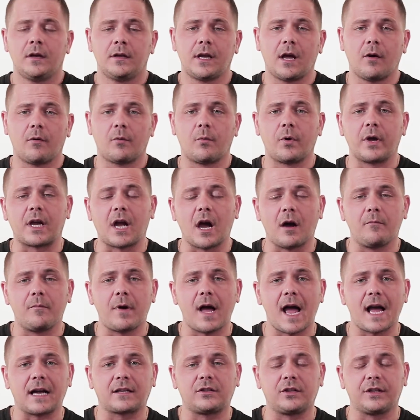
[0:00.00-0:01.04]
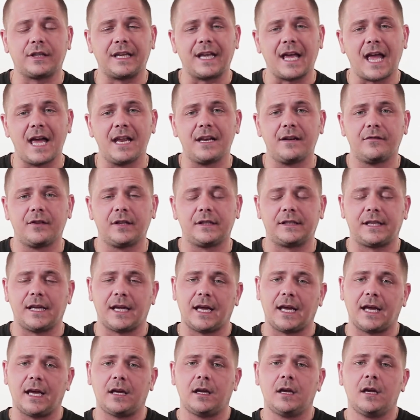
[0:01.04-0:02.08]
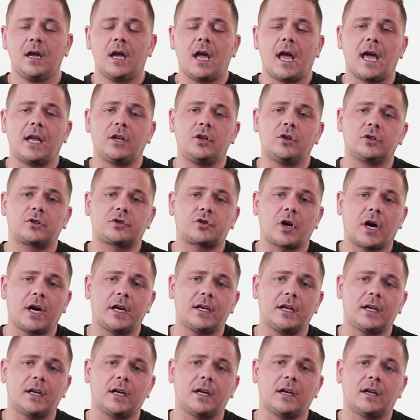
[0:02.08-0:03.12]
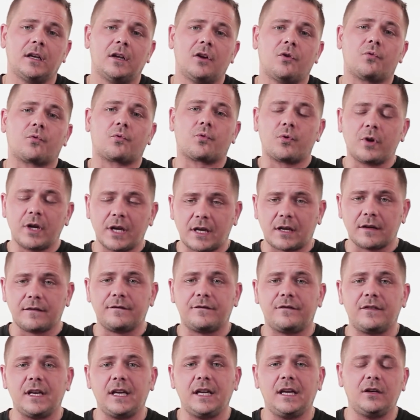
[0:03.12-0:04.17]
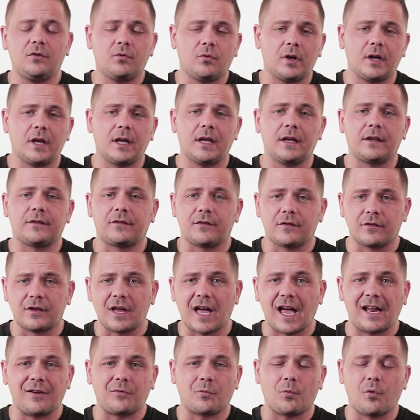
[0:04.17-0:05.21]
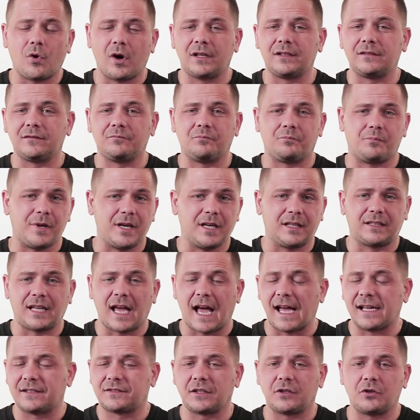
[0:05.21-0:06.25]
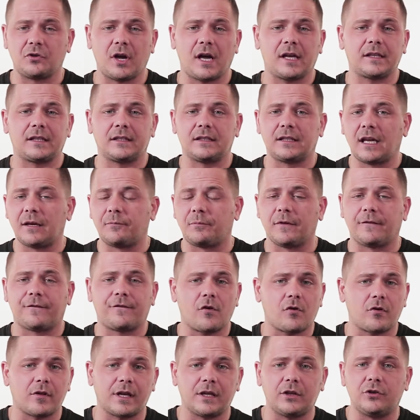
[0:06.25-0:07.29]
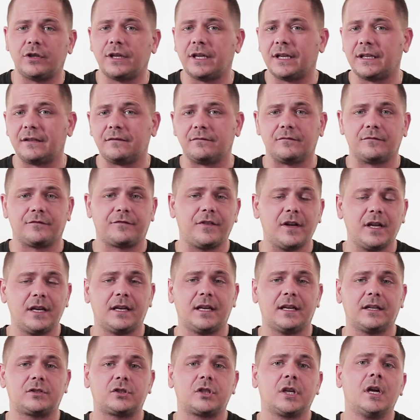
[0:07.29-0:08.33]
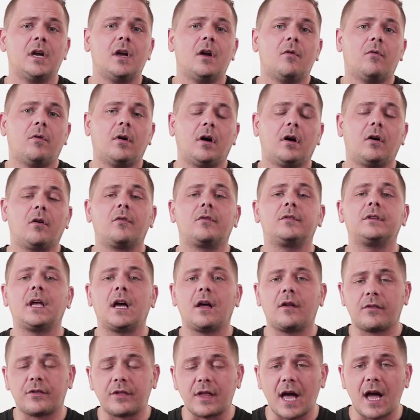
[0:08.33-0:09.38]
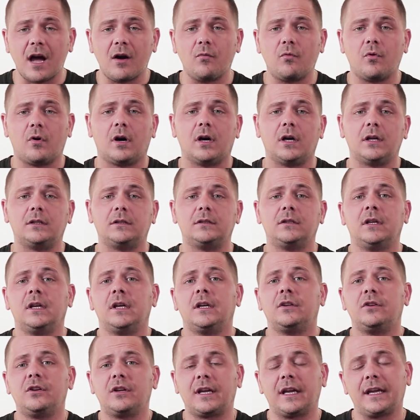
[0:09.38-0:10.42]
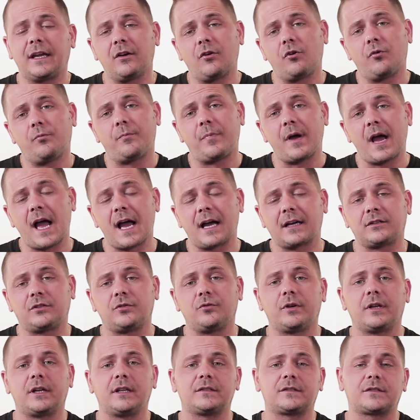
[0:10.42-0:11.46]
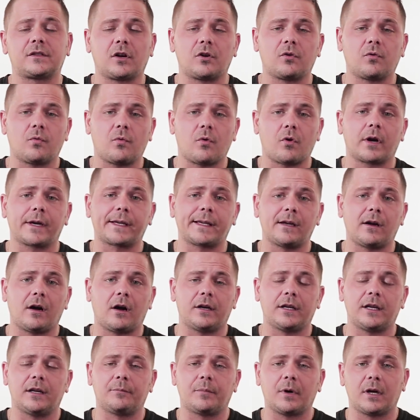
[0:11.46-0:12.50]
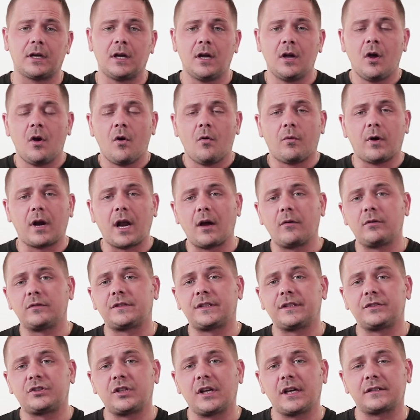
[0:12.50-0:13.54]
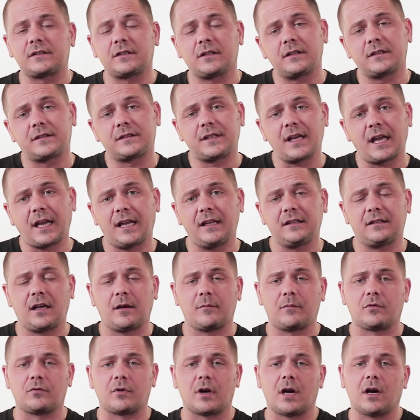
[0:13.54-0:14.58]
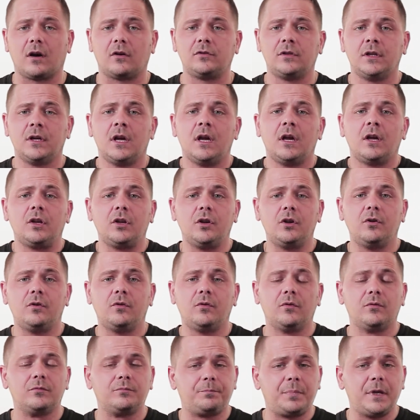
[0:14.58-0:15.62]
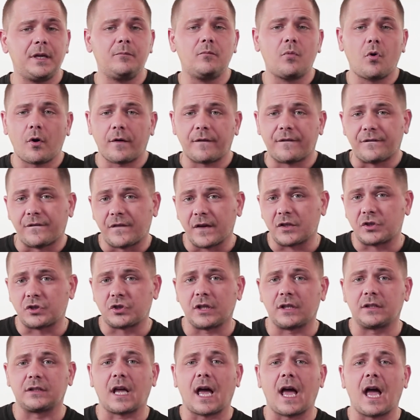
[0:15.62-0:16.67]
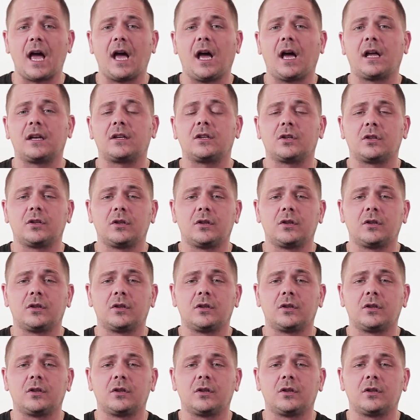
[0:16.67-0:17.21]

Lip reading: Now, when we come back to the end of the day and you're trying to reconvene with that one big task that you had the night before that you didn't finish, well, now that one, you can go back to it and start working on it. But what I would suggest on the second time around, you be more efficient at